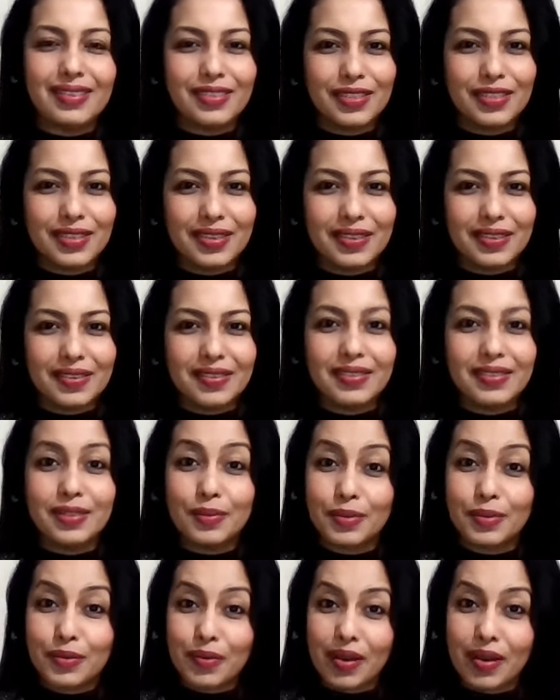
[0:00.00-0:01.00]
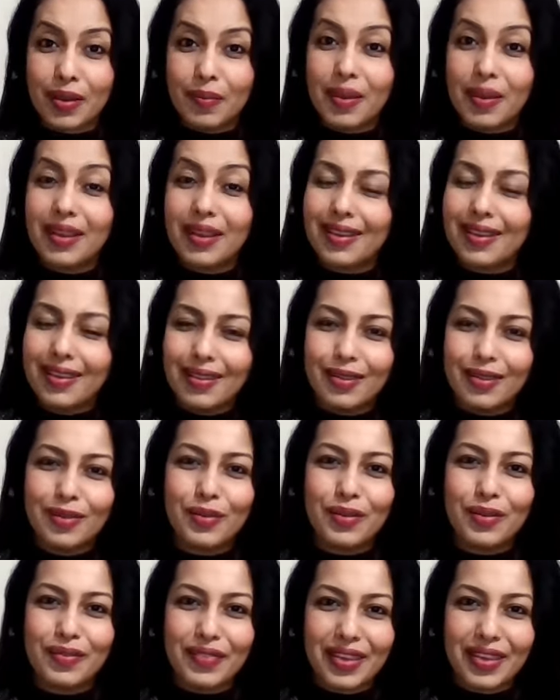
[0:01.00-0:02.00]
share, subscribe, and hit the
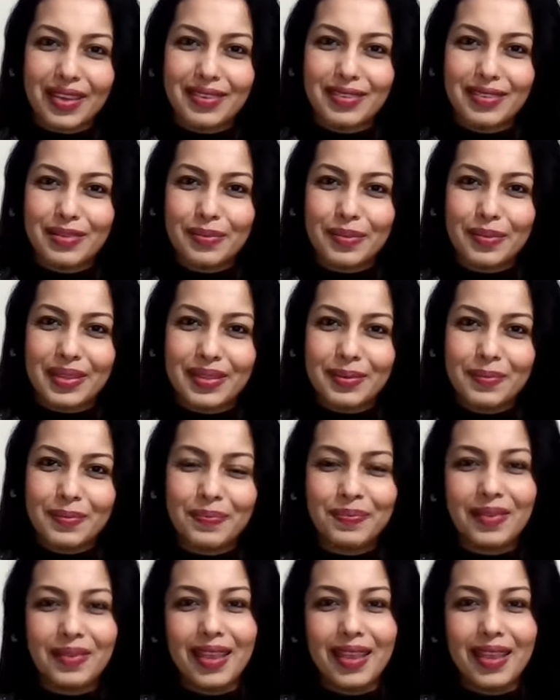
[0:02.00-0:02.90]
notification bell.